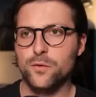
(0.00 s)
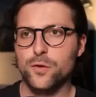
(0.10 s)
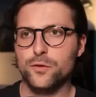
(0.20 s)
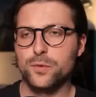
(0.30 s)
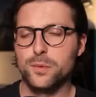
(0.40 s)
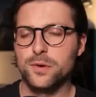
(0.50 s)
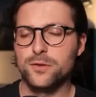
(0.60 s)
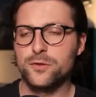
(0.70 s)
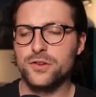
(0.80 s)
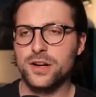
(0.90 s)
First we want
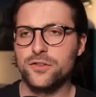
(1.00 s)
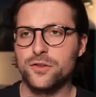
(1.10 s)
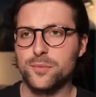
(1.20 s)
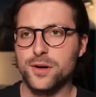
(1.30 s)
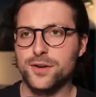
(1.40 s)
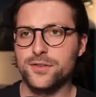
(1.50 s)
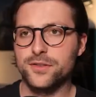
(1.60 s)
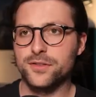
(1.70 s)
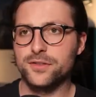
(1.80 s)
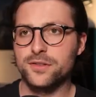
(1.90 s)
to change the
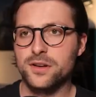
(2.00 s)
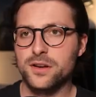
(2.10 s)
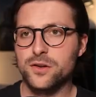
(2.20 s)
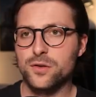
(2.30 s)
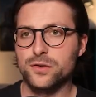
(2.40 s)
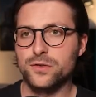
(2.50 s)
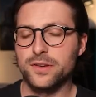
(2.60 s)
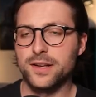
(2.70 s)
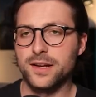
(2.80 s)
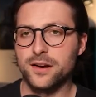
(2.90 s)
margins. Go to
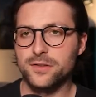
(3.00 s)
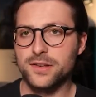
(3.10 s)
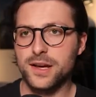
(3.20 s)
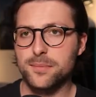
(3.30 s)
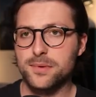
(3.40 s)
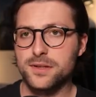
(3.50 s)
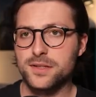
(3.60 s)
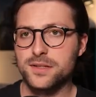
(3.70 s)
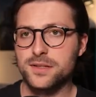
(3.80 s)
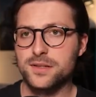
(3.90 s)
the layout tab,
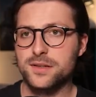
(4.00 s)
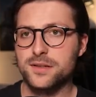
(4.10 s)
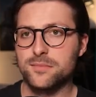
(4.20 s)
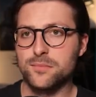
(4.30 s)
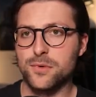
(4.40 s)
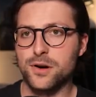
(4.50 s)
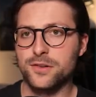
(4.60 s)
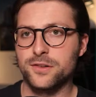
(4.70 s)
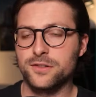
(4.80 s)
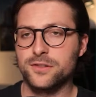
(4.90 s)

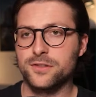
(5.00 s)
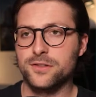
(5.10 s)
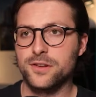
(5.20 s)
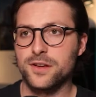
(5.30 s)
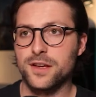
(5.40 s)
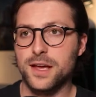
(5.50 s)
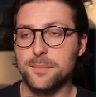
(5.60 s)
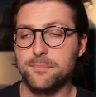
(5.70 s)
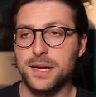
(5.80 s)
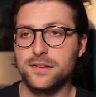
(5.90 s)
margins,
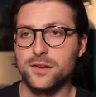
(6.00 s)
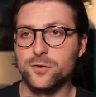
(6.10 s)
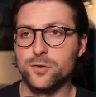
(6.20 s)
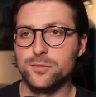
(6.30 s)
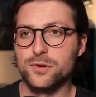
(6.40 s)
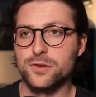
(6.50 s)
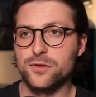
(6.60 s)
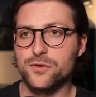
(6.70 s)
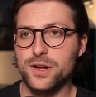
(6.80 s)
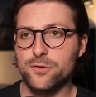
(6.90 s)
and pick the normal
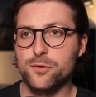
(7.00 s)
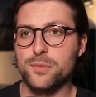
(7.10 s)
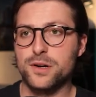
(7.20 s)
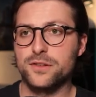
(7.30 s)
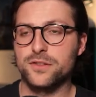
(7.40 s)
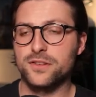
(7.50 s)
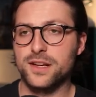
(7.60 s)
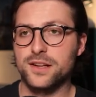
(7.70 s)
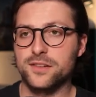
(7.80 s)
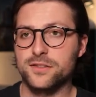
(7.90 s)
or narrow margin
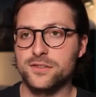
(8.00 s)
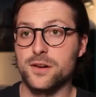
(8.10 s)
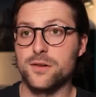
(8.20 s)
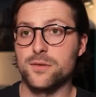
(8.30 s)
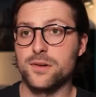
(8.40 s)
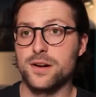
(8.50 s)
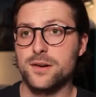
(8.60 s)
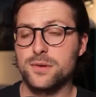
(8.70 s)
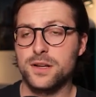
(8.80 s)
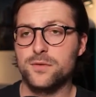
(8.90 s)
settings. Now
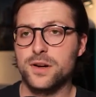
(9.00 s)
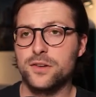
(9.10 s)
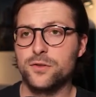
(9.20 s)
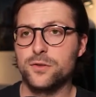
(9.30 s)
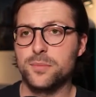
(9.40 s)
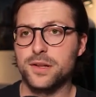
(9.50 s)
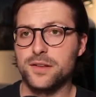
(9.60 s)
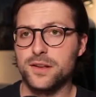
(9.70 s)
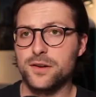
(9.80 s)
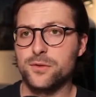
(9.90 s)
I would advise you to pick
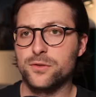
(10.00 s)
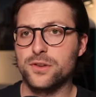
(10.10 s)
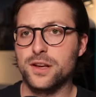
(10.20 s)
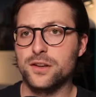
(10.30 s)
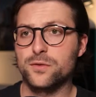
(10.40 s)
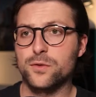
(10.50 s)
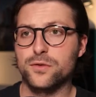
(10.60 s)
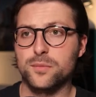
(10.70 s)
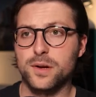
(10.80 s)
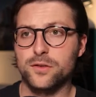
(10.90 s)
the narrow settings for
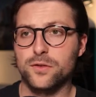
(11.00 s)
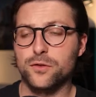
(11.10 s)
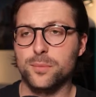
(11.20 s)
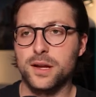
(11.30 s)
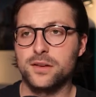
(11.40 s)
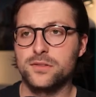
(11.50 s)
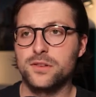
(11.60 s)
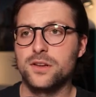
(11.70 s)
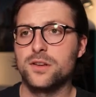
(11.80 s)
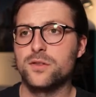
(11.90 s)
some extra space
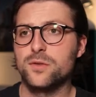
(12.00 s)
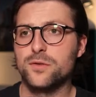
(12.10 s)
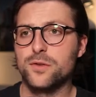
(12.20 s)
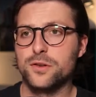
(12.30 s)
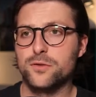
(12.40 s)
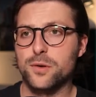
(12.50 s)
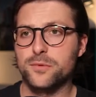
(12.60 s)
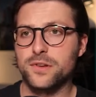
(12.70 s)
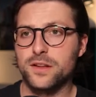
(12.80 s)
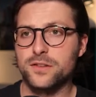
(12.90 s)
to avoid
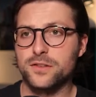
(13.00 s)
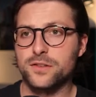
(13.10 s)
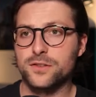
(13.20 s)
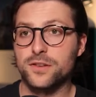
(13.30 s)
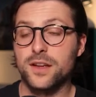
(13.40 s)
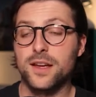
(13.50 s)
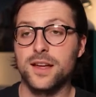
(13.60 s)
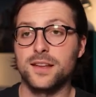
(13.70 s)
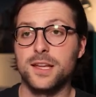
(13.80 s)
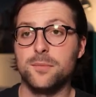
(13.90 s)
cropped sentences
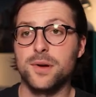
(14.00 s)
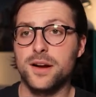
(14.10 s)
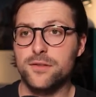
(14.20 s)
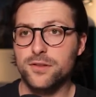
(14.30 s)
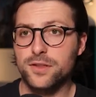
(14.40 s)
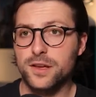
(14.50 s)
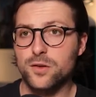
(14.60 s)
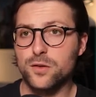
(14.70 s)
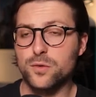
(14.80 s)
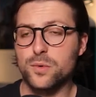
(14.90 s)
and keep everything
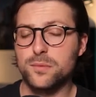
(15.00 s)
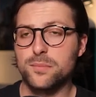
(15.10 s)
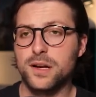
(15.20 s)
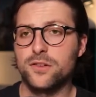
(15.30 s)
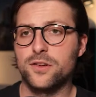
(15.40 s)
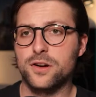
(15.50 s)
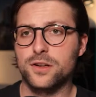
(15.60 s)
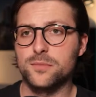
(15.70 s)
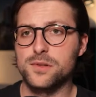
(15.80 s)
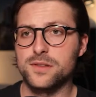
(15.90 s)
on a one page
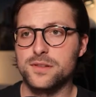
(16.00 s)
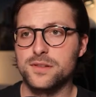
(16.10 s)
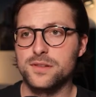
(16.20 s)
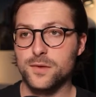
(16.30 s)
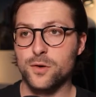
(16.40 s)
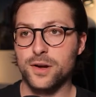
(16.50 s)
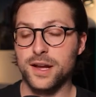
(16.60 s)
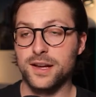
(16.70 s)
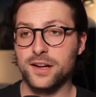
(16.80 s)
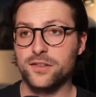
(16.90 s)
document. Okay,
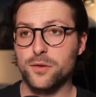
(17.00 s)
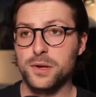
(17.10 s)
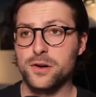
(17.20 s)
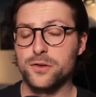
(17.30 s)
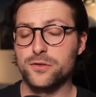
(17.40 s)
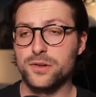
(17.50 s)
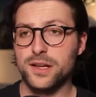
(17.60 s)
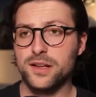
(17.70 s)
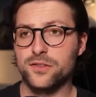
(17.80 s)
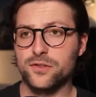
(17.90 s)
next up we go to
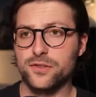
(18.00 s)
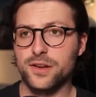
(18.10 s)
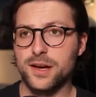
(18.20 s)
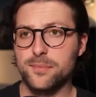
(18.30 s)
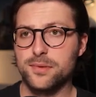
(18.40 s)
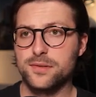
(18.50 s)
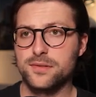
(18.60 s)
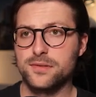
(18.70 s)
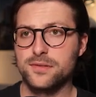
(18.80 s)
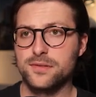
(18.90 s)
the insert tab,
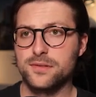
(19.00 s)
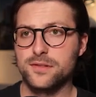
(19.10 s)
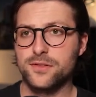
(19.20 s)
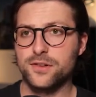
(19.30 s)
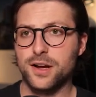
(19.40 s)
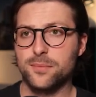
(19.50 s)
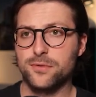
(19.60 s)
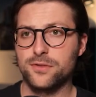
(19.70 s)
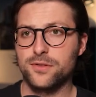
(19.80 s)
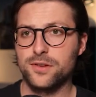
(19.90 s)

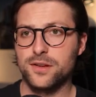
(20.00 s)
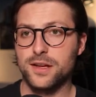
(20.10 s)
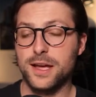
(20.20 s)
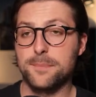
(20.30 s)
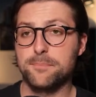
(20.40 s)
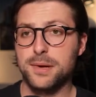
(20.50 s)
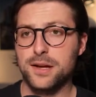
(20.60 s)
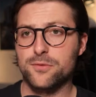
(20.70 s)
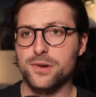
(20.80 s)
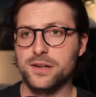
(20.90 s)
shapes, and pick
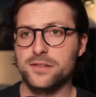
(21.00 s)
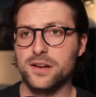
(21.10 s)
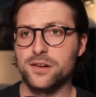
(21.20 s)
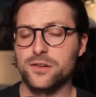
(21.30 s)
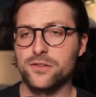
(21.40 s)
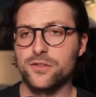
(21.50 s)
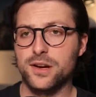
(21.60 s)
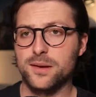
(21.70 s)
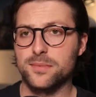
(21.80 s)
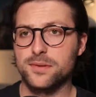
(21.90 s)
a rectangular
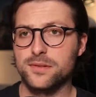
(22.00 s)
shape.